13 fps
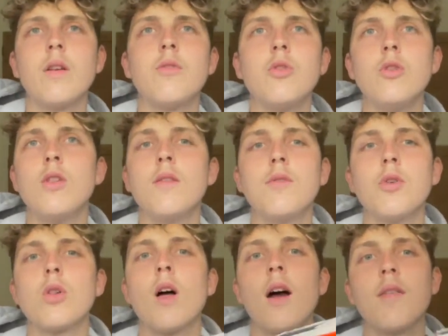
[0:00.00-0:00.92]
If you live
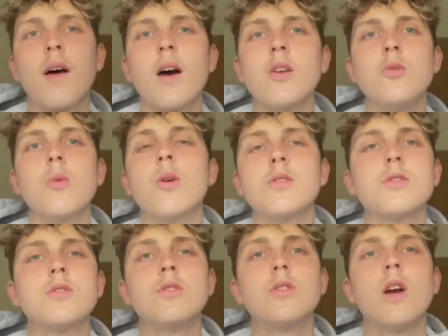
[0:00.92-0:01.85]
your life how you want
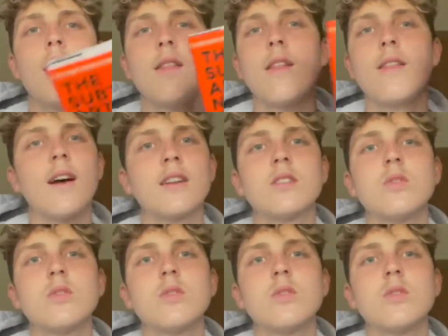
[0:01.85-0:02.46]
to, then that's